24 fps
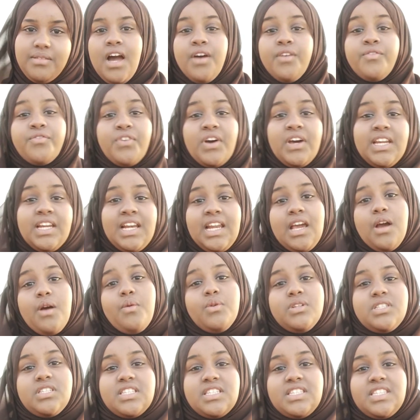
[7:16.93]
And finally, I
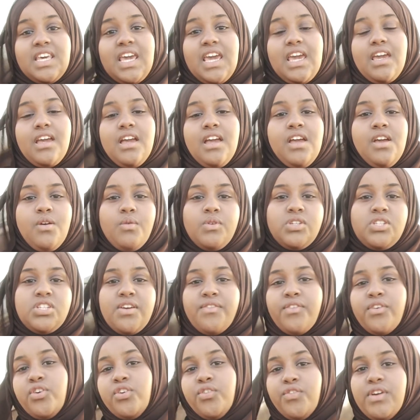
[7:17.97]
want to say,
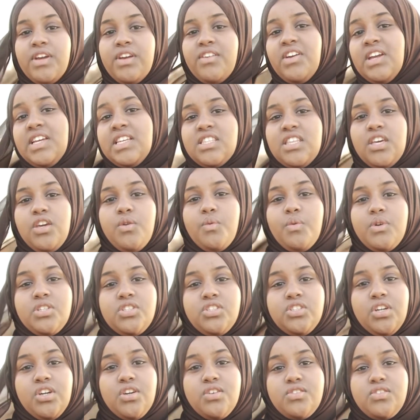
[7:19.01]
whichever career it is that you want
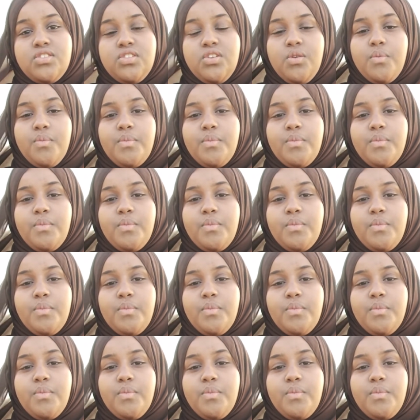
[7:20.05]
to go to,